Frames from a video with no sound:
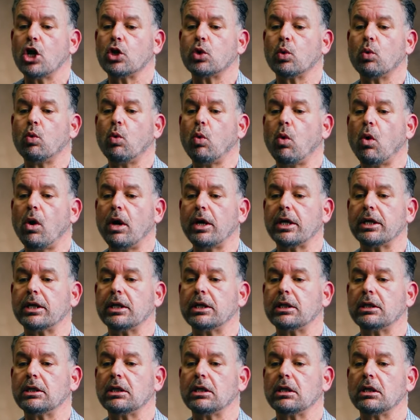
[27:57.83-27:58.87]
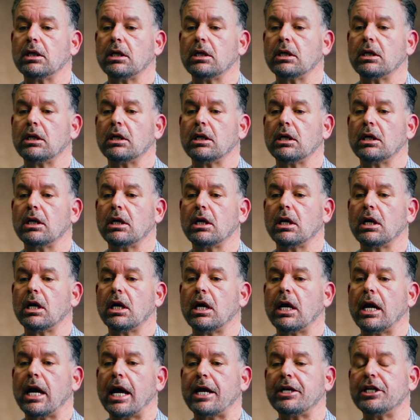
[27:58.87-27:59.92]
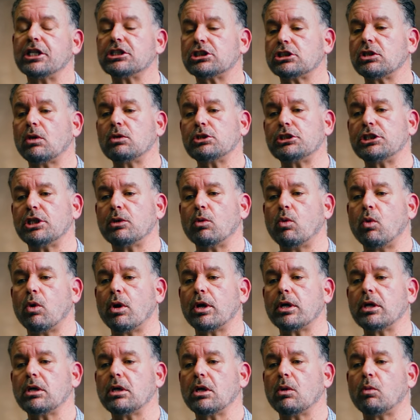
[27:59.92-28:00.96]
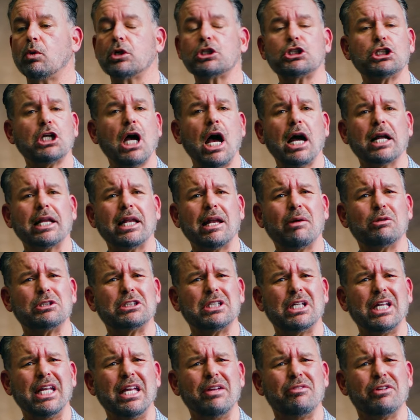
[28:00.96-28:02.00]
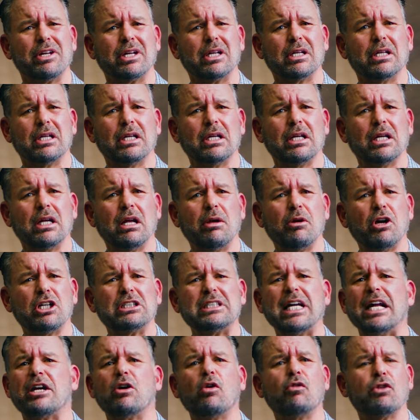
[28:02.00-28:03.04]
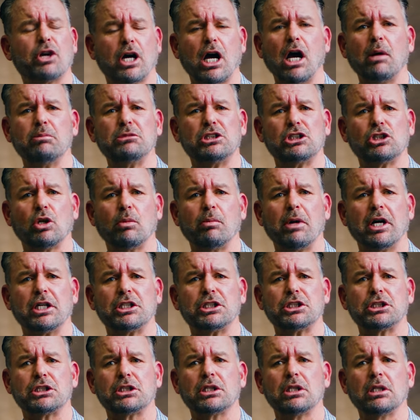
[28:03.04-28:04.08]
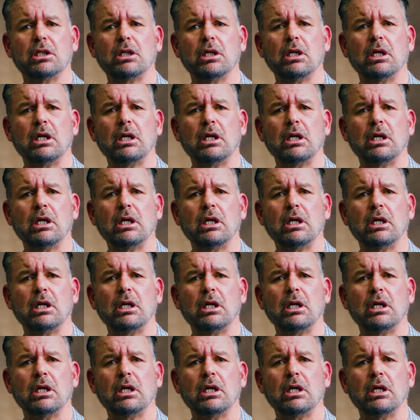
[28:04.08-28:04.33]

The warden and the associate warden were shocked that I was leaving because I had overcome so much.